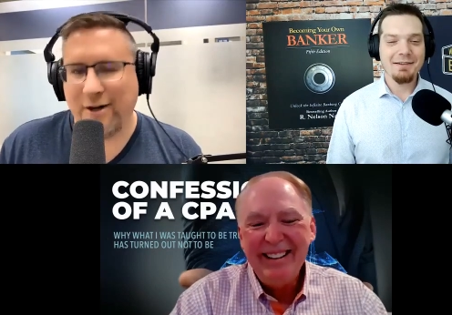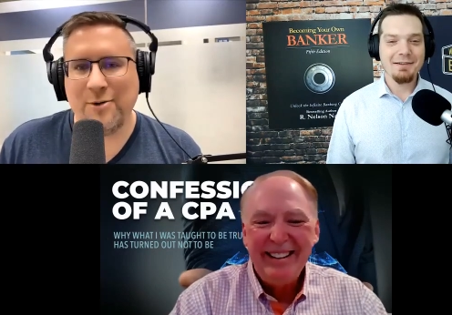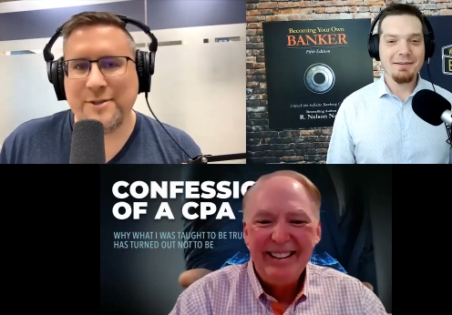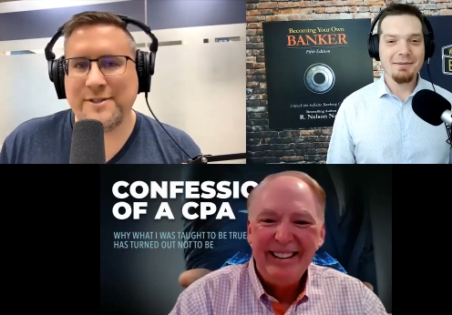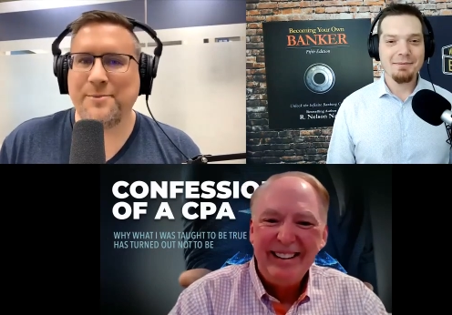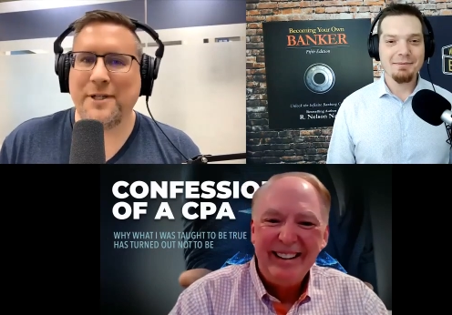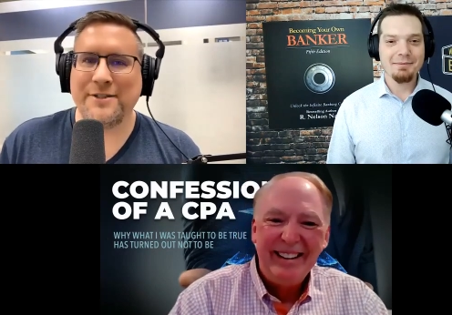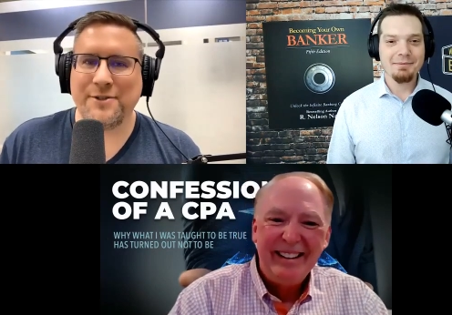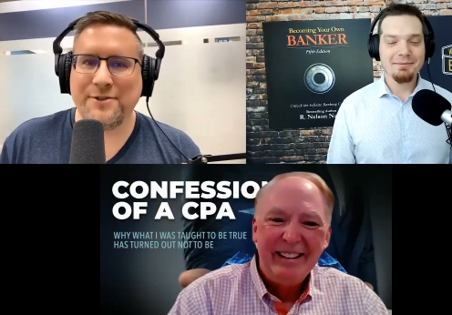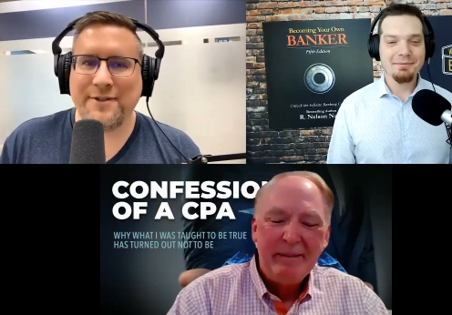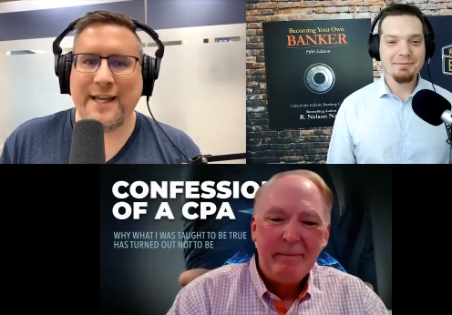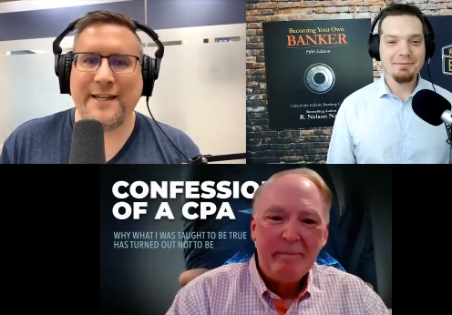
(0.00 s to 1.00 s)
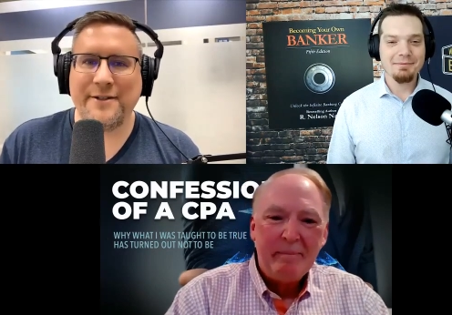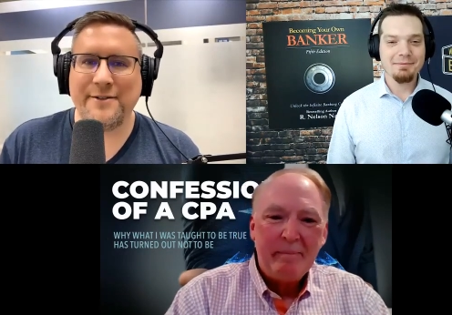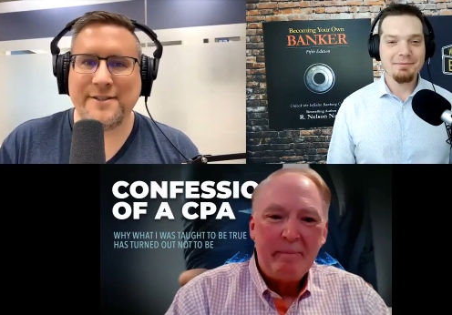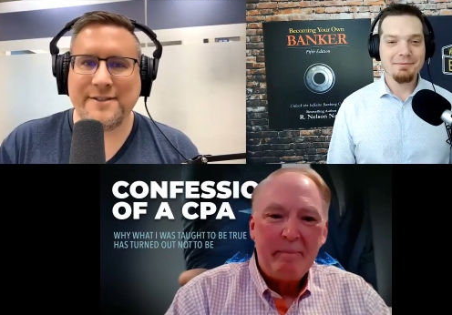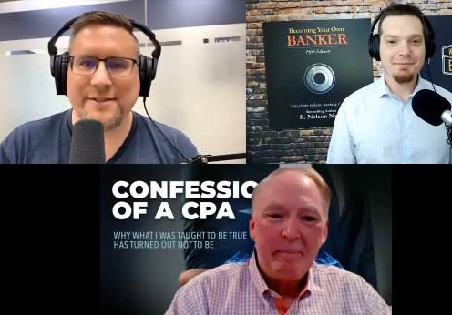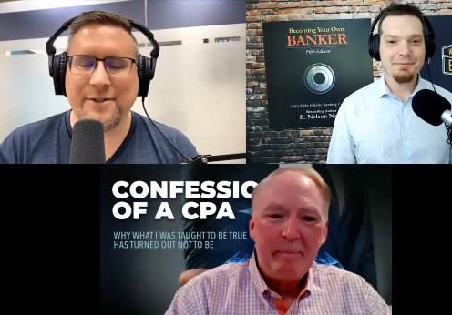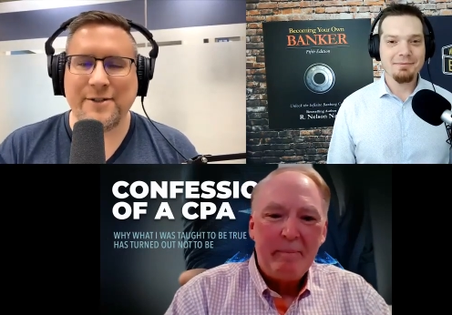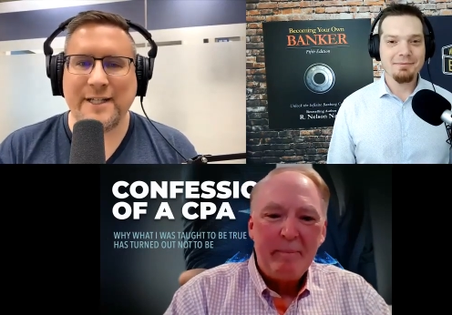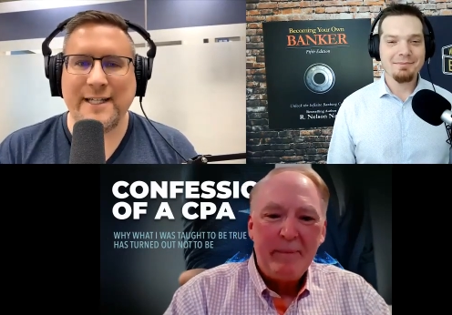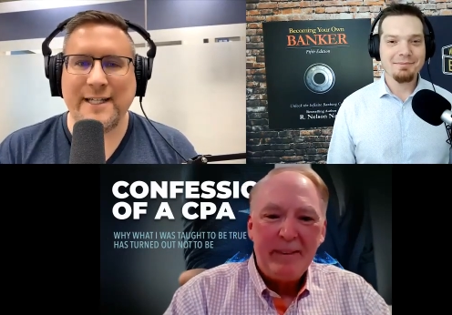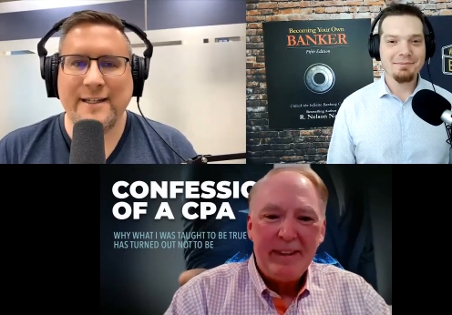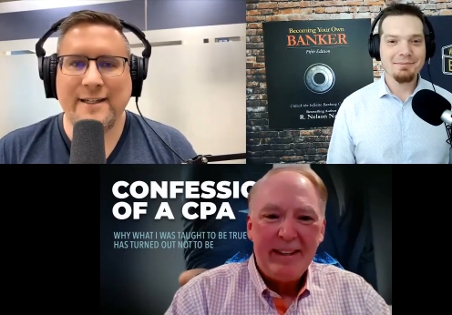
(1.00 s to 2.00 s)
Speaker 1: always a pleasure. Thank you
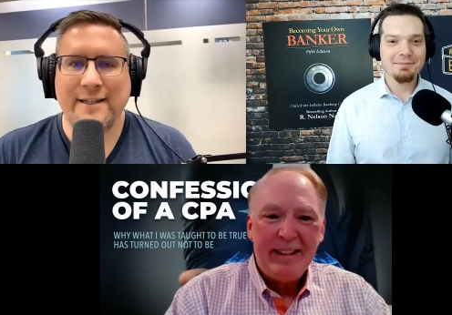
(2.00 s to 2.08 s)
sincerely.